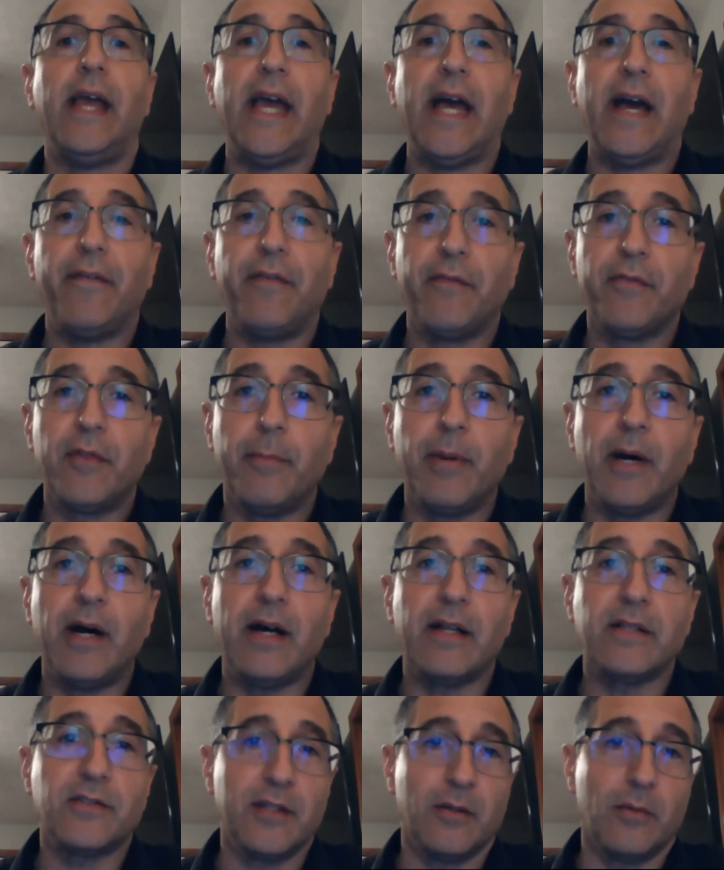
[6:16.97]
Half of the
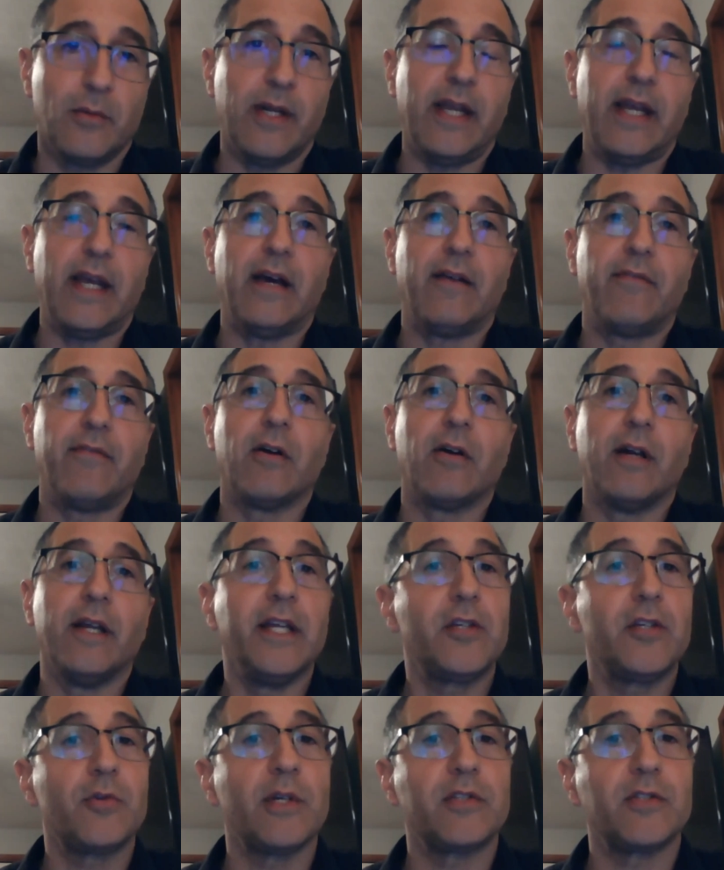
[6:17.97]
bonds that we have are
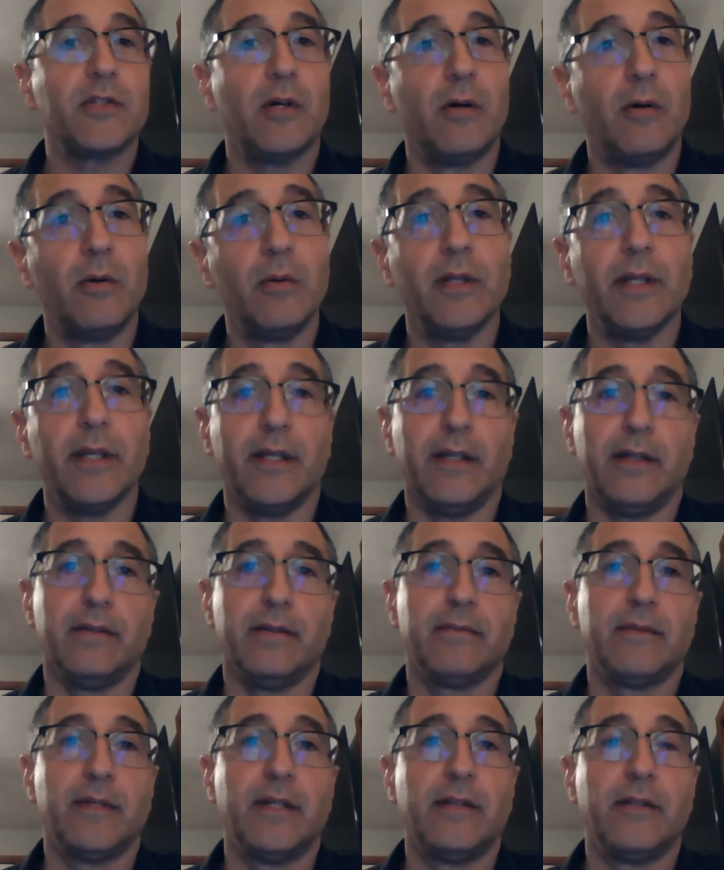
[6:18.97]
interest only,
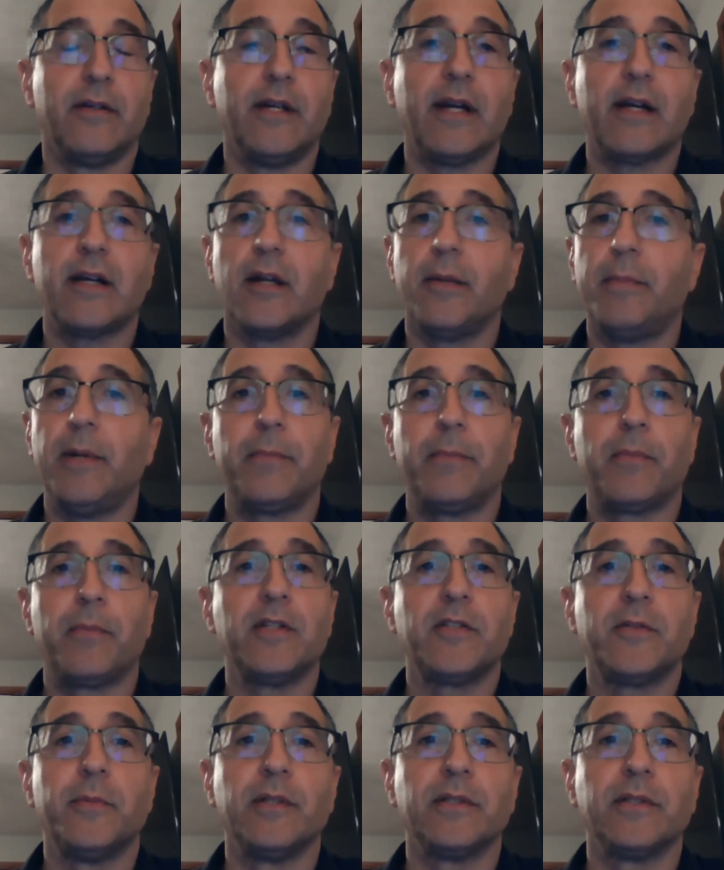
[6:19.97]
and they're not going to pay
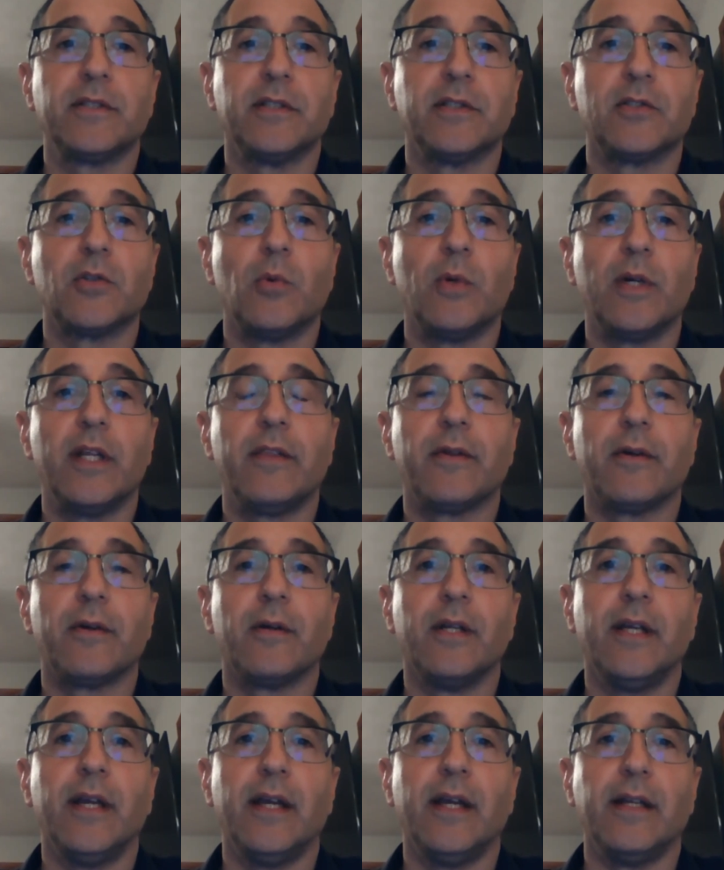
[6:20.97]
principal until
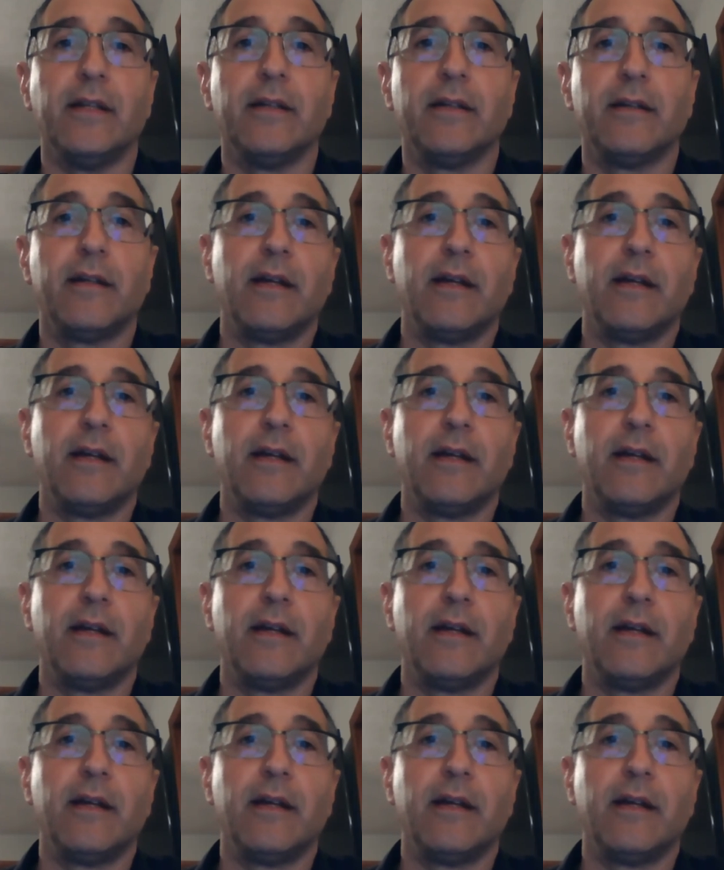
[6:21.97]
2038.